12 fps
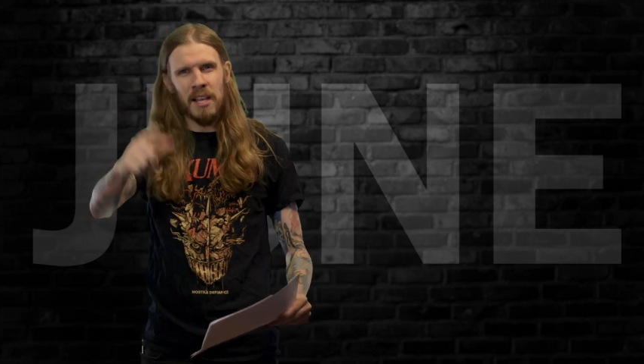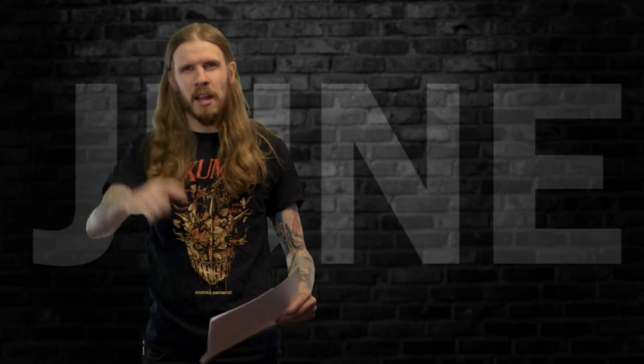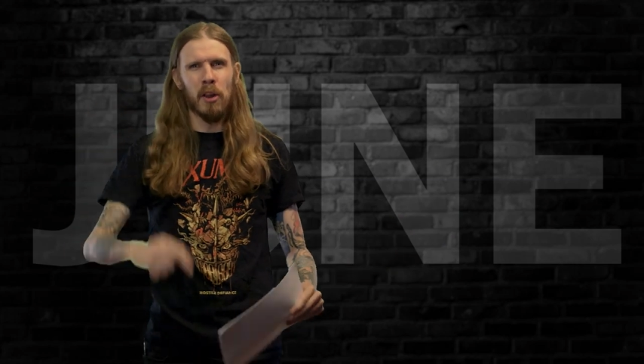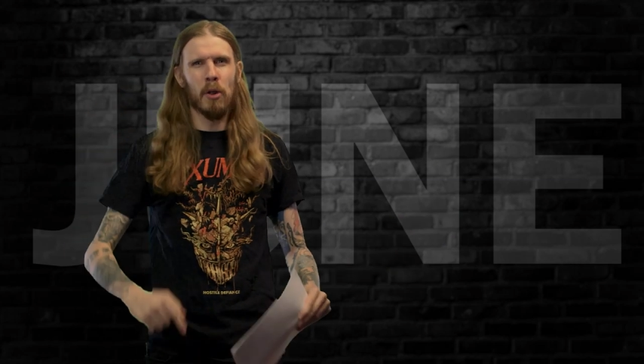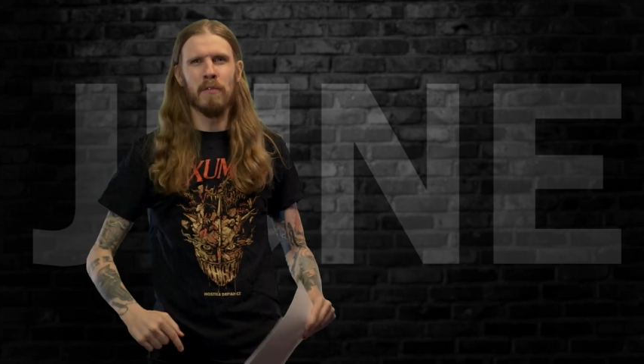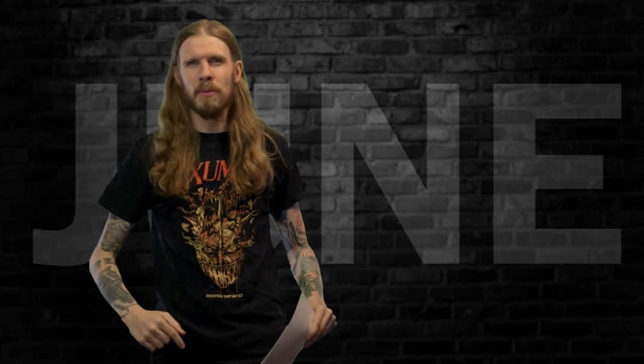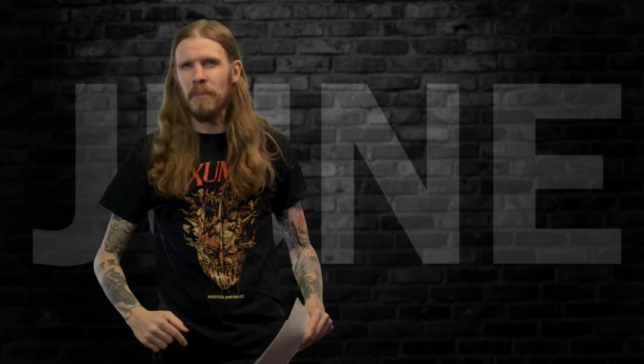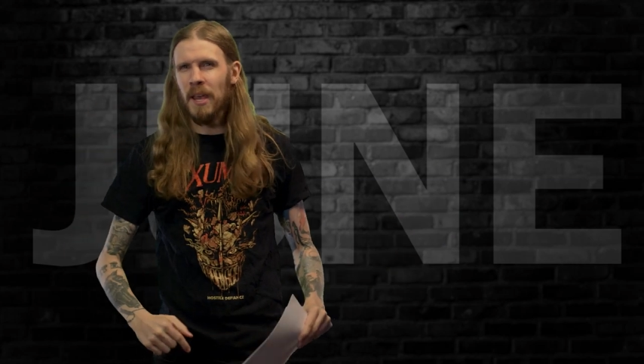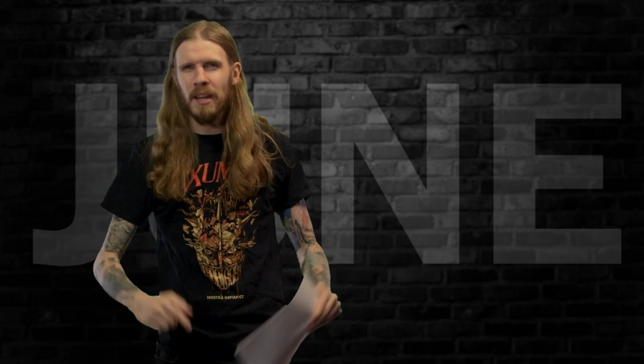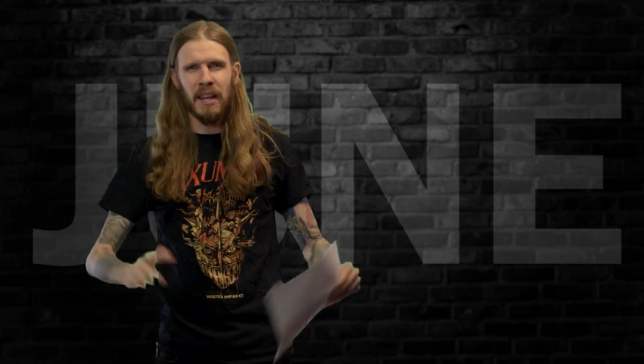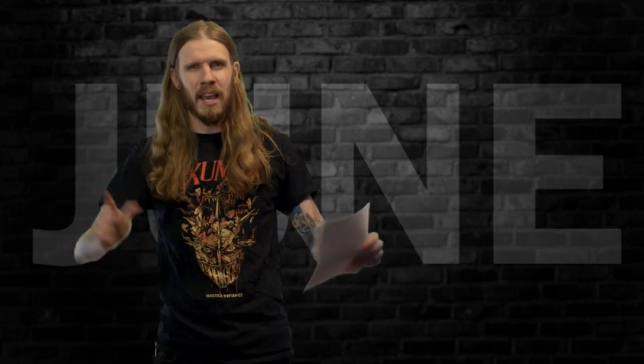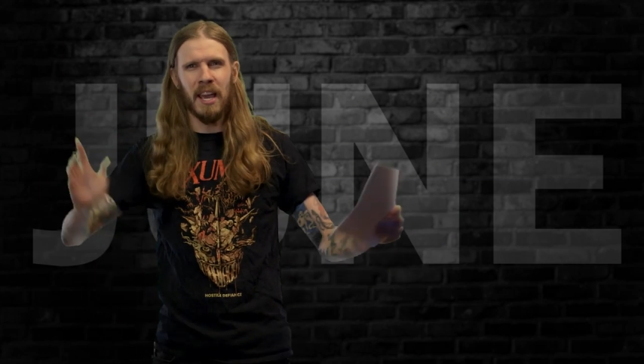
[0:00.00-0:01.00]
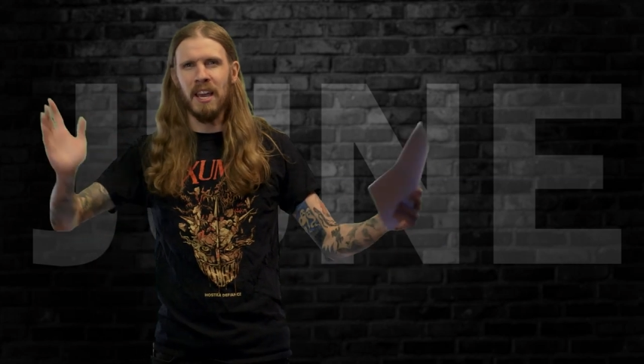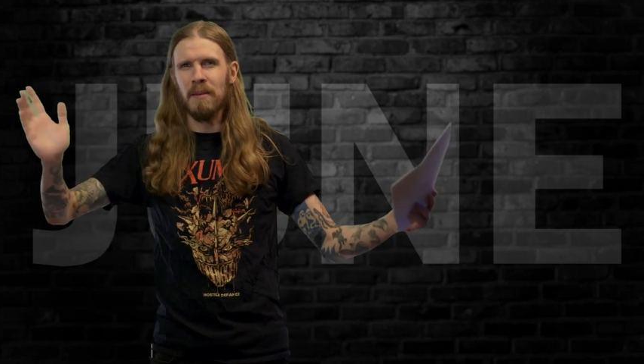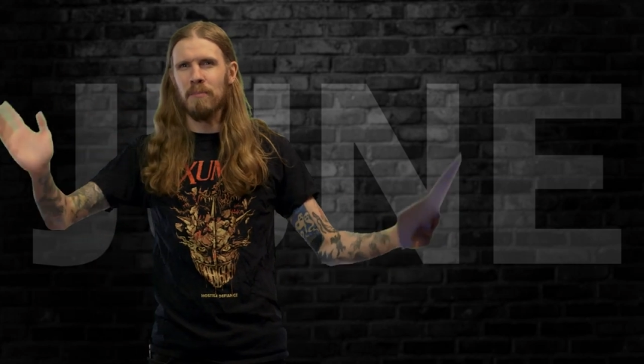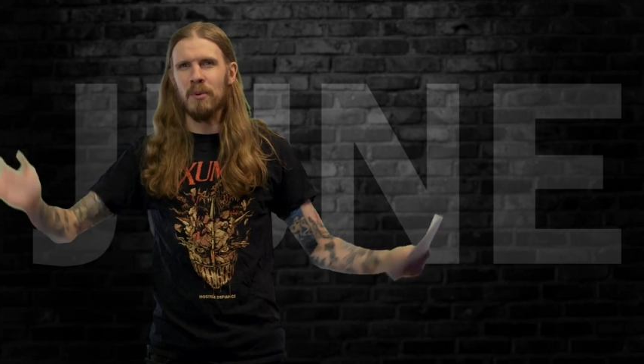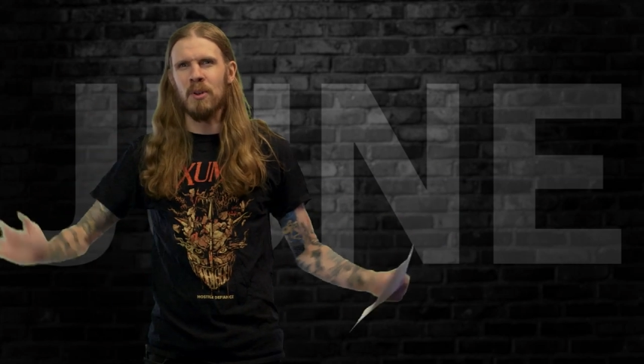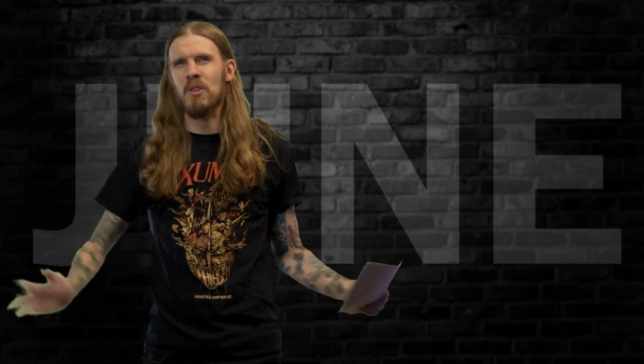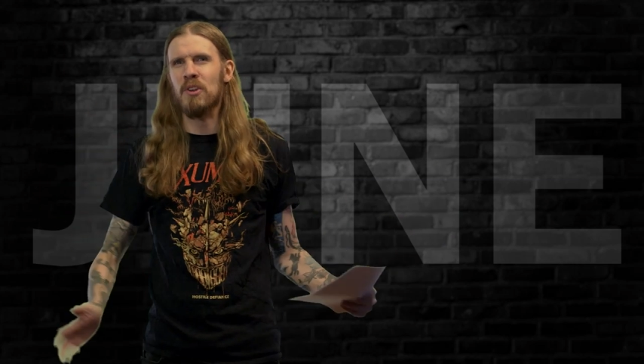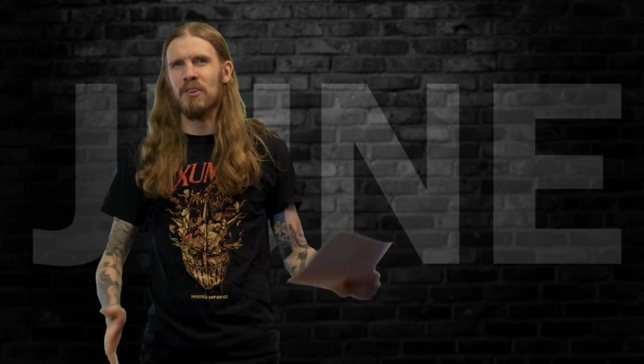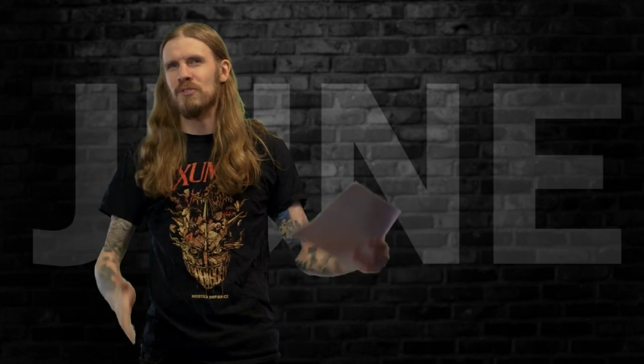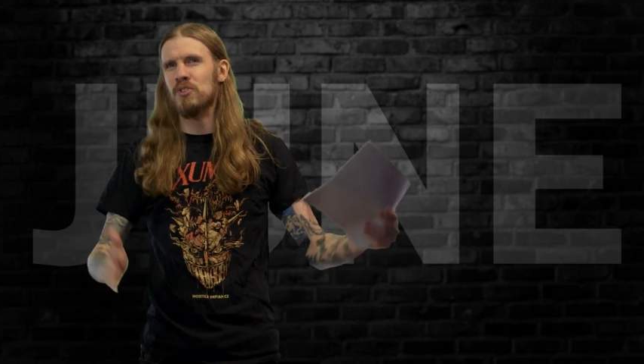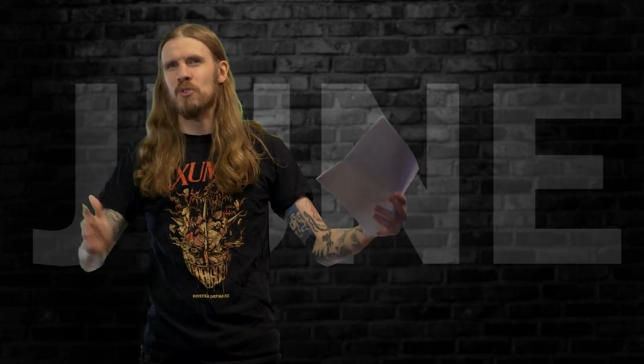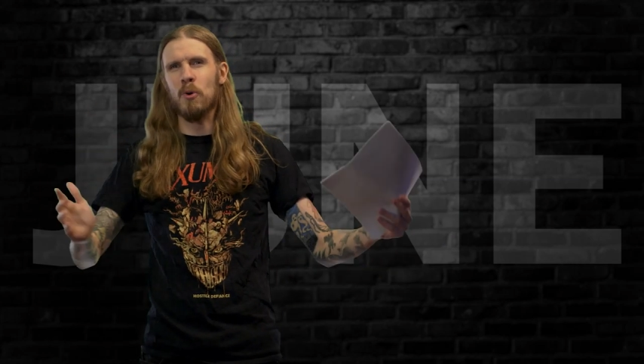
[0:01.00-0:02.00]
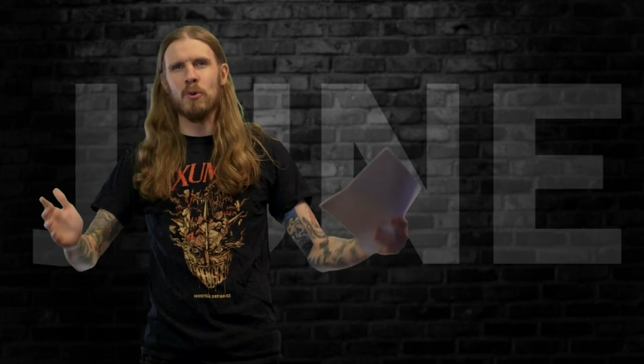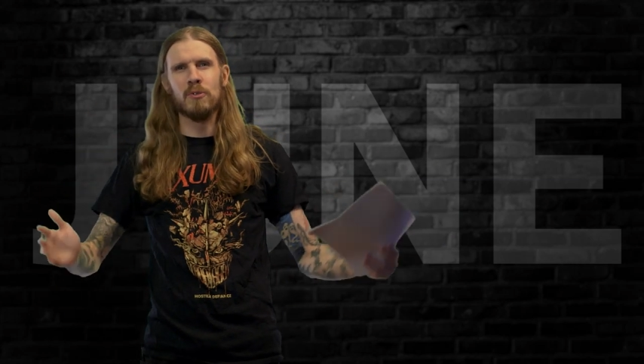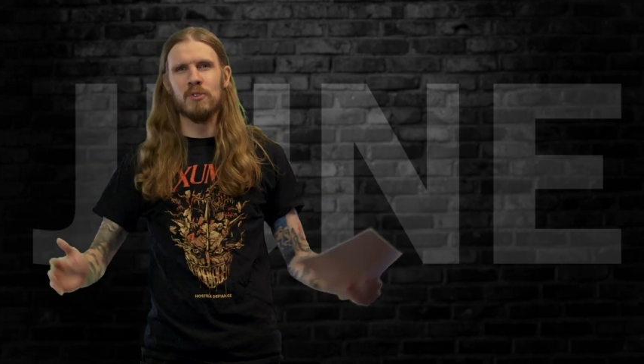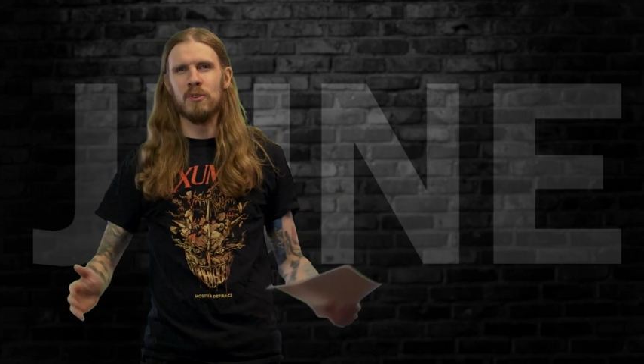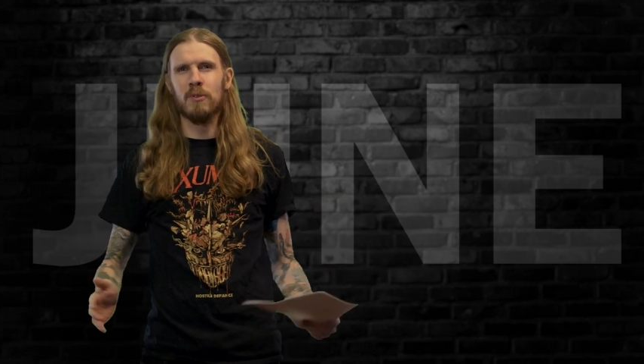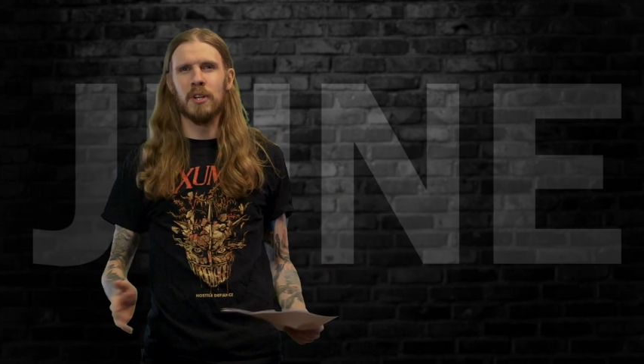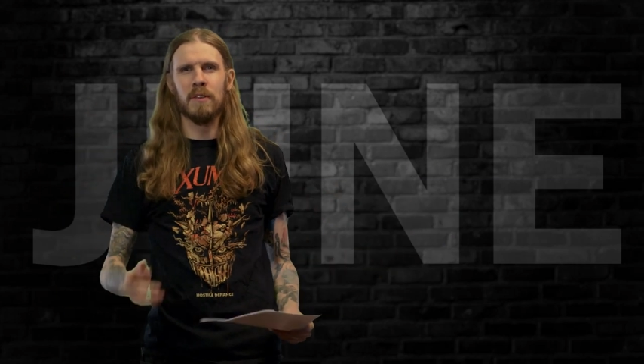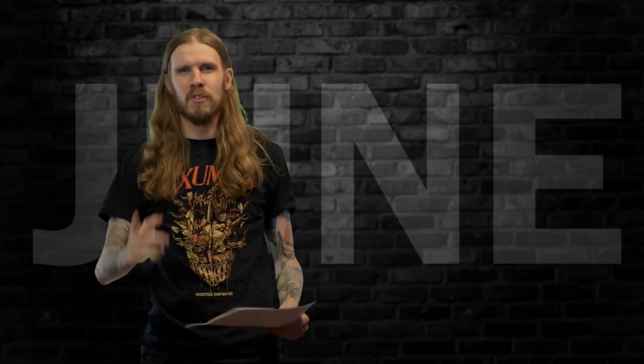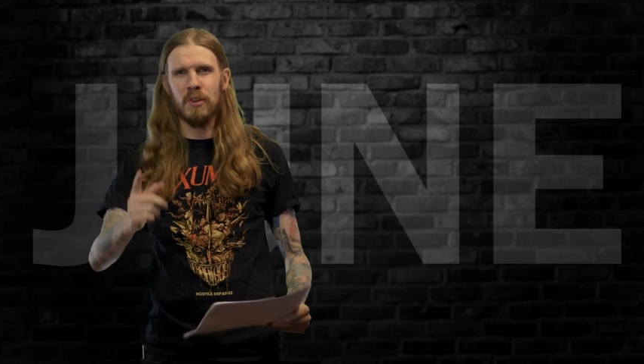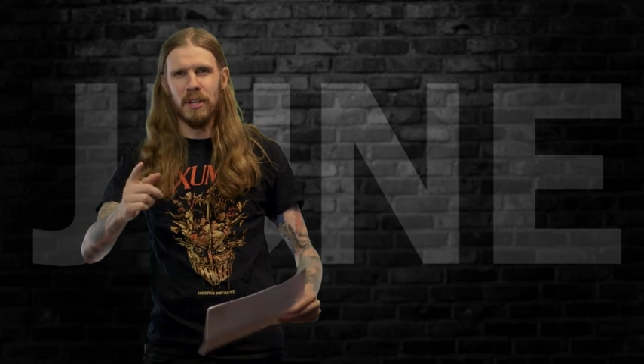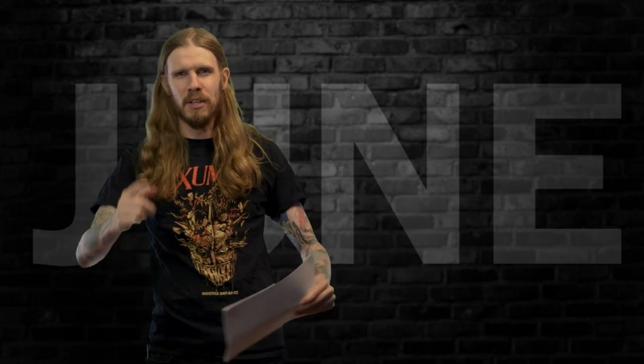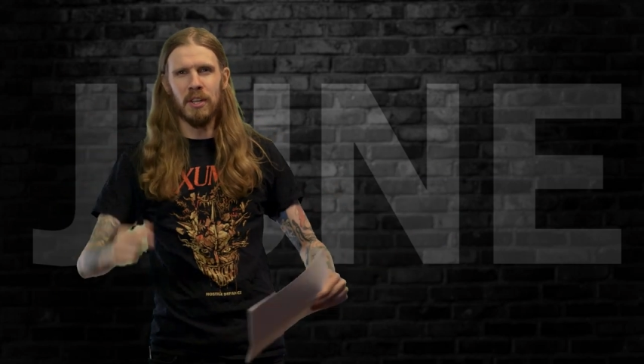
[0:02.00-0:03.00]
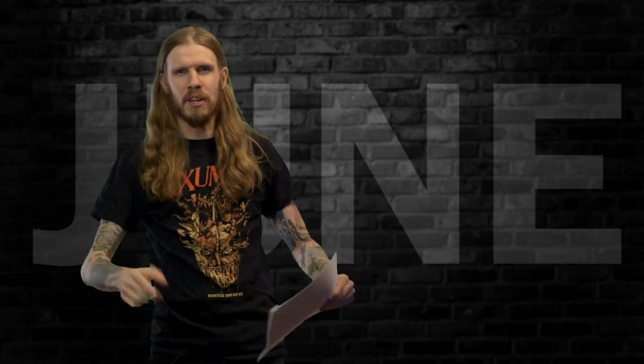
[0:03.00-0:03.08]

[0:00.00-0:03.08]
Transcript: head on over to Bandcamp or their stores or whatever, and you